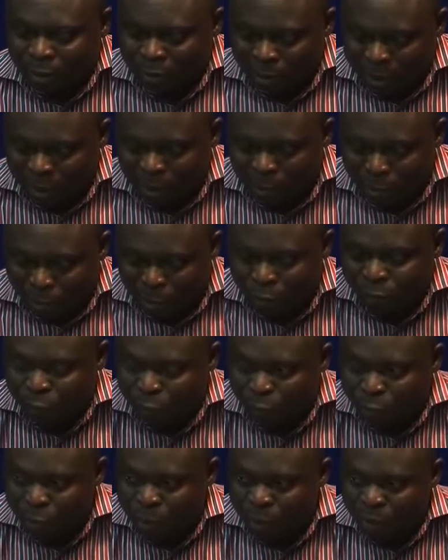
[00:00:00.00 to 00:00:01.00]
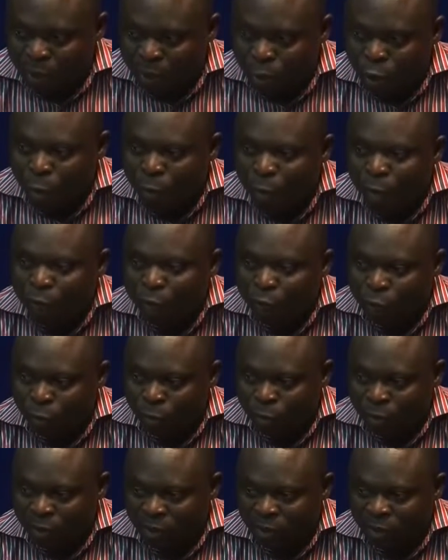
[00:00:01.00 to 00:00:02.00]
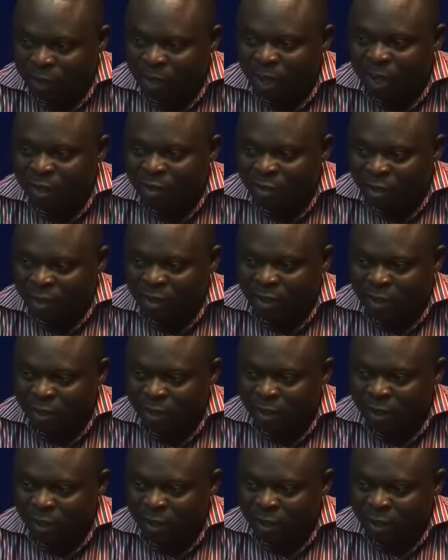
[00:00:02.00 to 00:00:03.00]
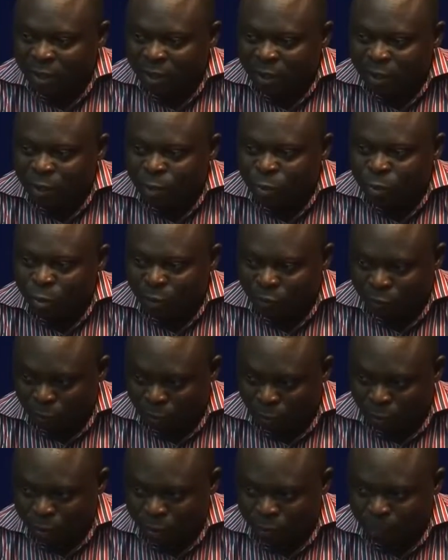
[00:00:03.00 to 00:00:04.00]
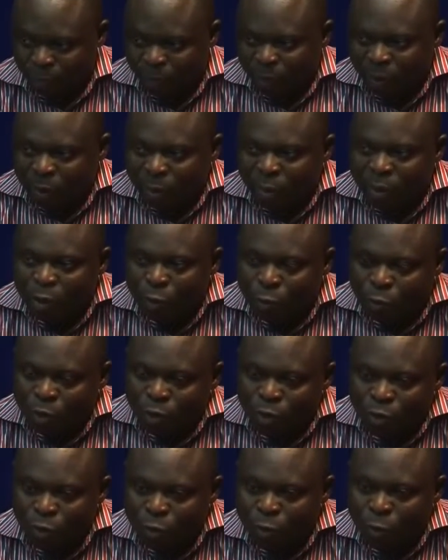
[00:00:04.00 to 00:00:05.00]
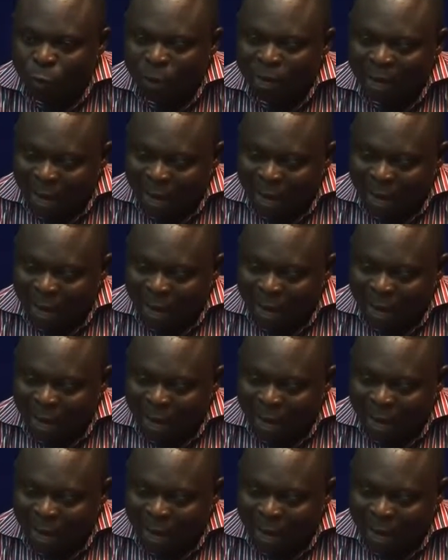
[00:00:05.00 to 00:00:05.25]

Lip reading: they must form a common front in addressing issues of such. Okay. But the question we